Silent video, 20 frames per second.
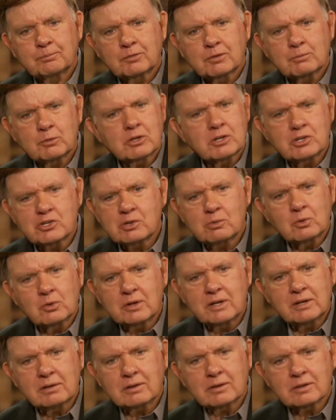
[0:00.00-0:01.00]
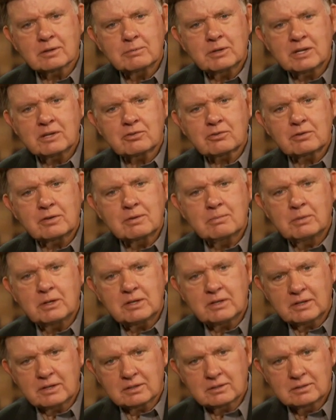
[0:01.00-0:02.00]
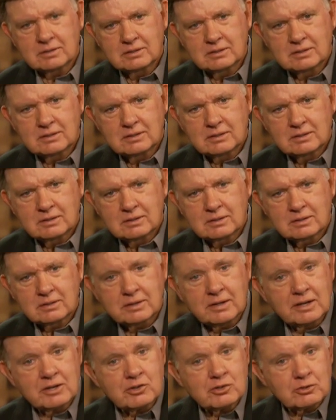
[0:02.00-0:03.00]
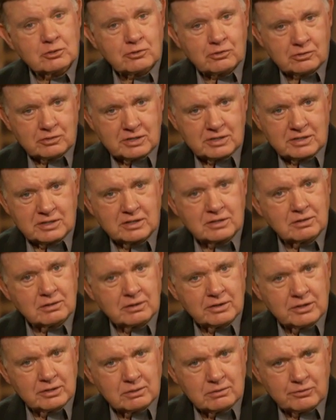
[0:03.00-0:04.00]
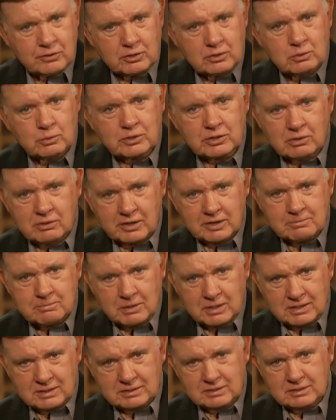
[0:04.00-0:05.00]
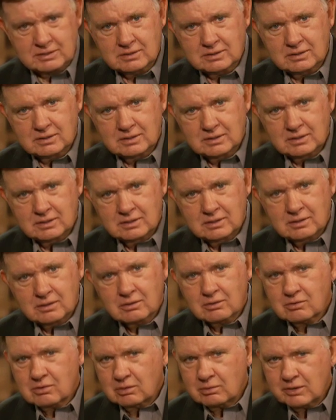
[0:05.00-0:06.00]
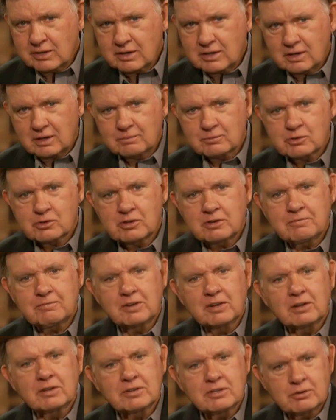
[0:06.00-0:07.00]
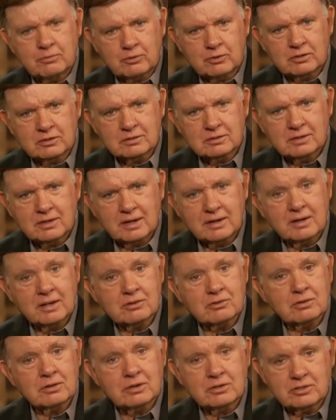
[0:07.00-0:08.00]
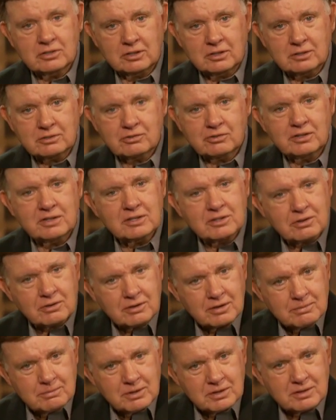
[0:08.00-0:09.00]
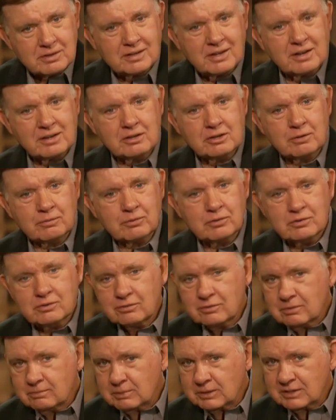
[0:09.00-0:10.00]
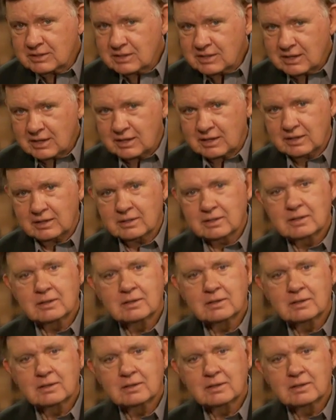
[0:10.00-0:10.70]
because you won't hear it in the mainstream media. And as you'll see in her interview with Greg Bogdan, growing up, she felt different, and as an adult, she attributed that difference to being gay.